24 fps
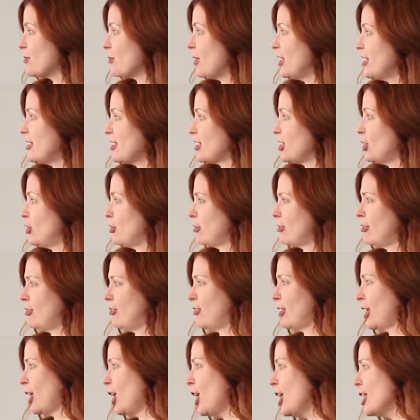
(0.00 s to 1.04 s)
What does a clinical
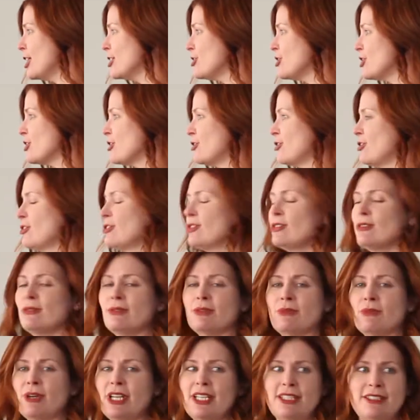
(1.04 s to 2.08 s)
psychologist do,
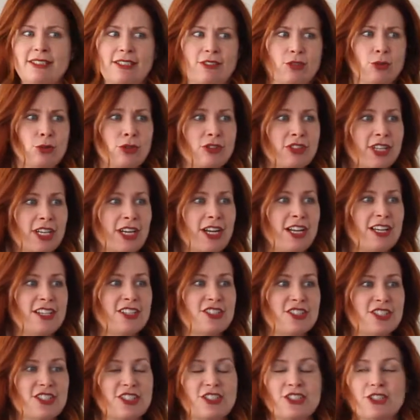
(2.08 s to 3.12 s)
and what does a school
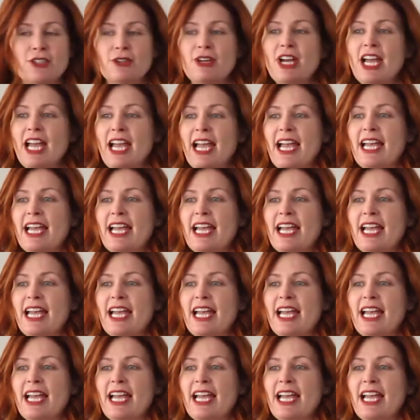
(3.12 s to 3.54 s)
psychologist do?